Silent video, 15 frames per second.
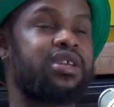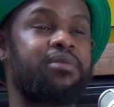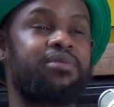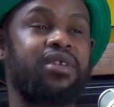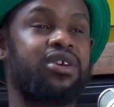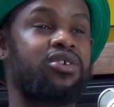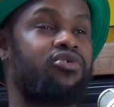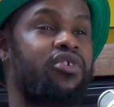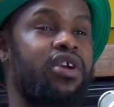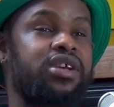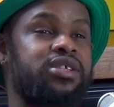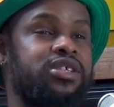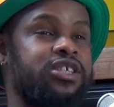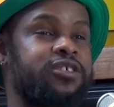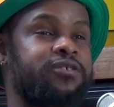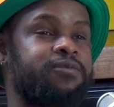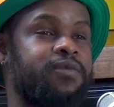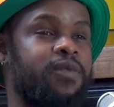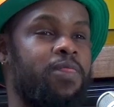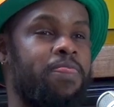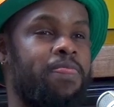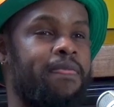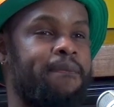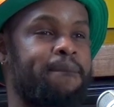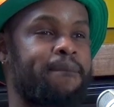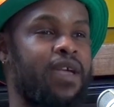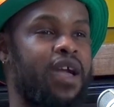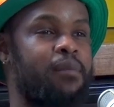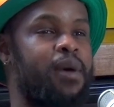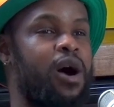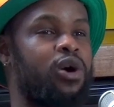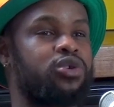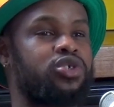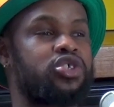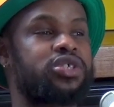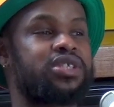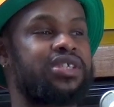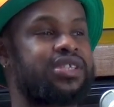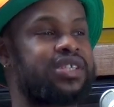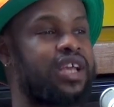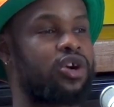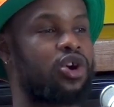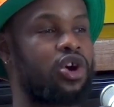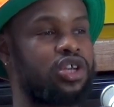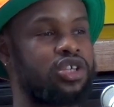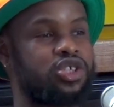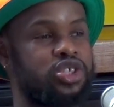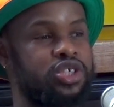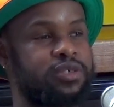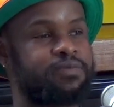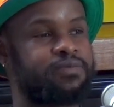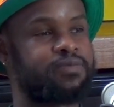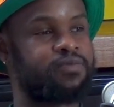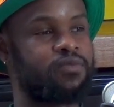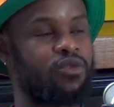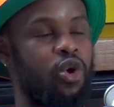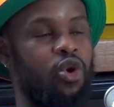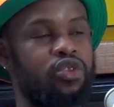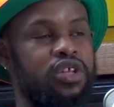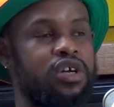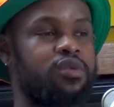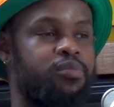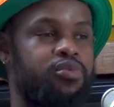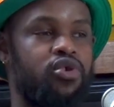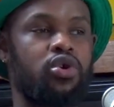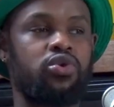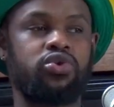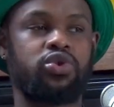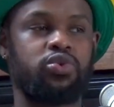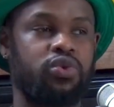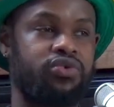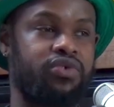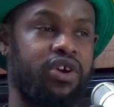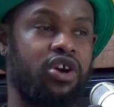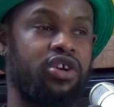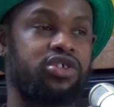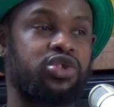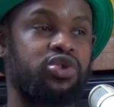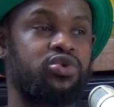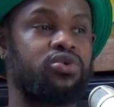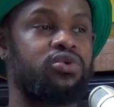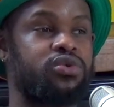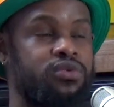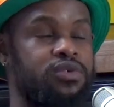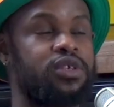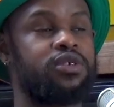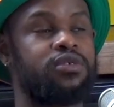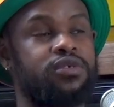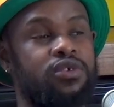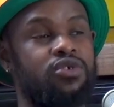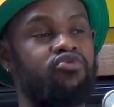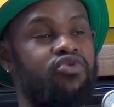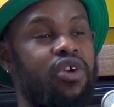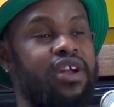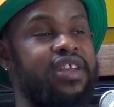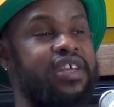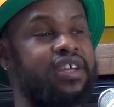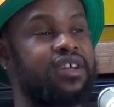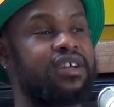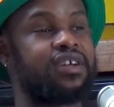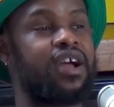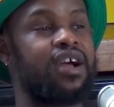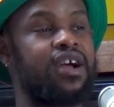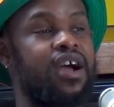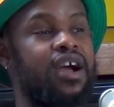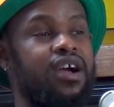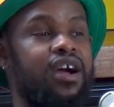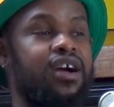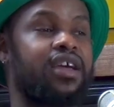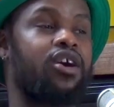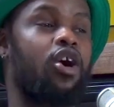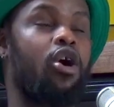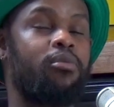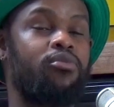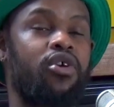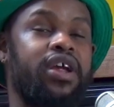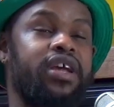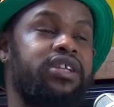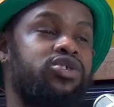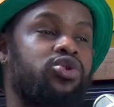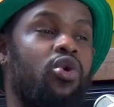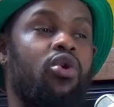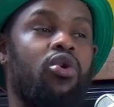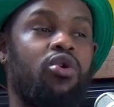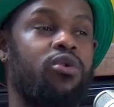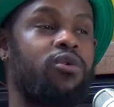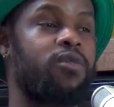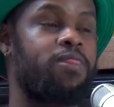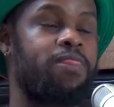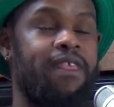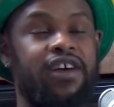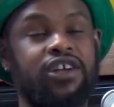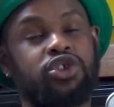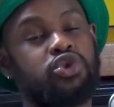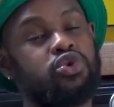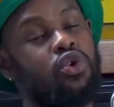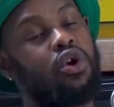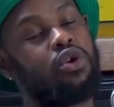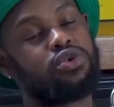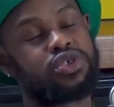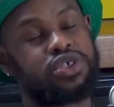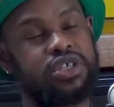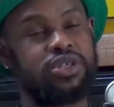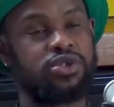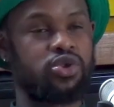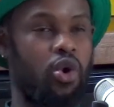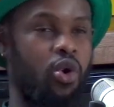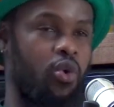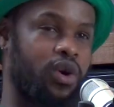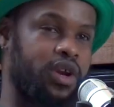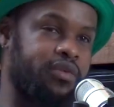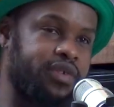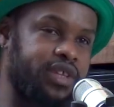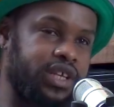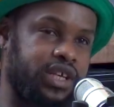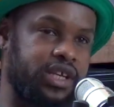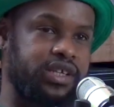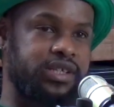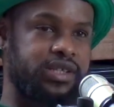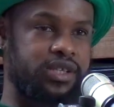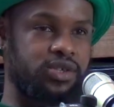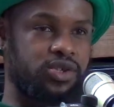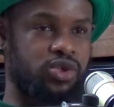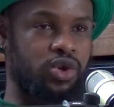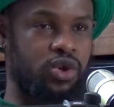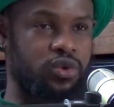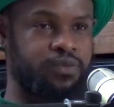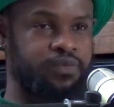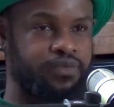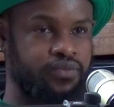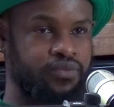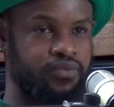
something crazy about just the psychology or the approach with regards to running a Comrades or a Two Oceans or whatever the case is. So